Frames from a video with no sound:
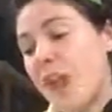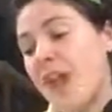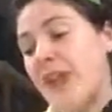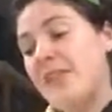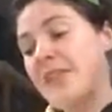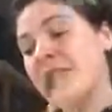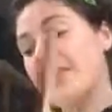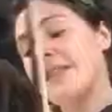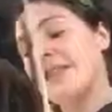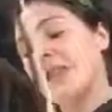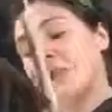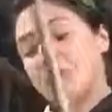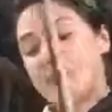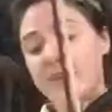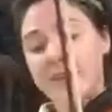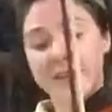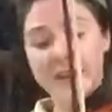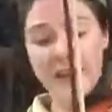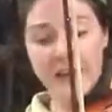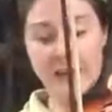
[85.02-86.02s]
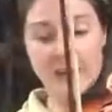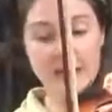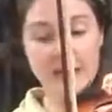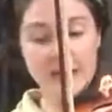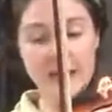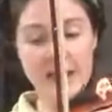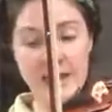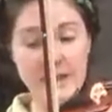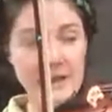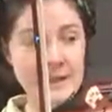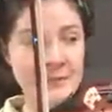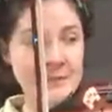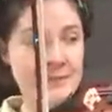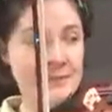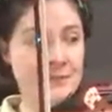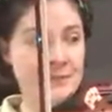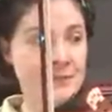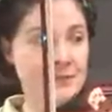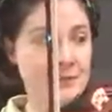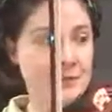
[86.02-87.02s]
and then on the second line,
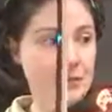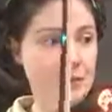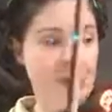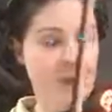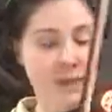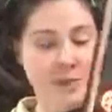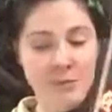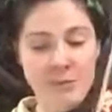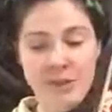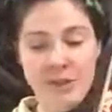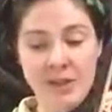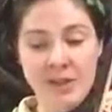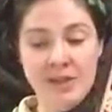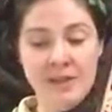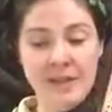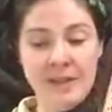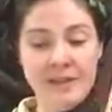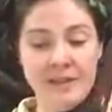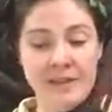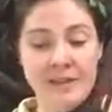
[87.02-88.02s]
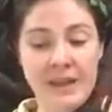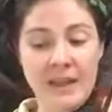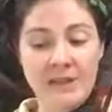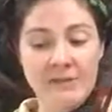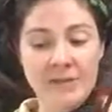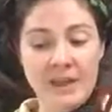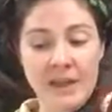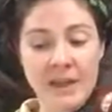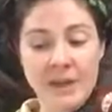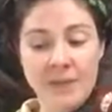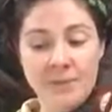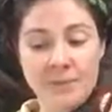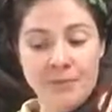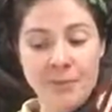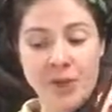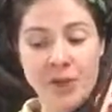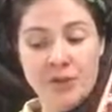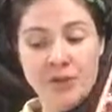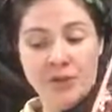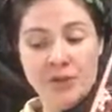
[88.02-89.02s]
um, the second stave down,
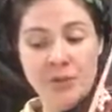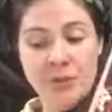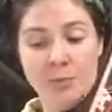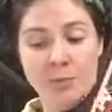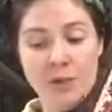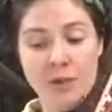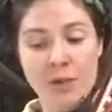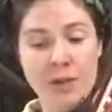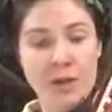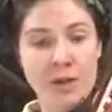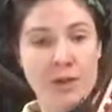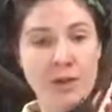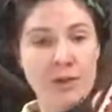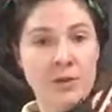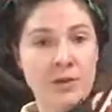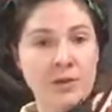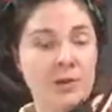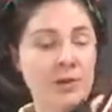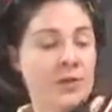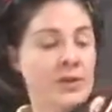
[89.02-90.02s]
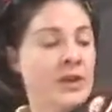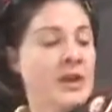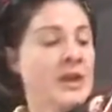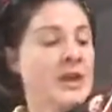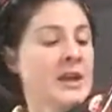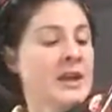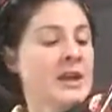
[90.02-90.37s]
the top part goes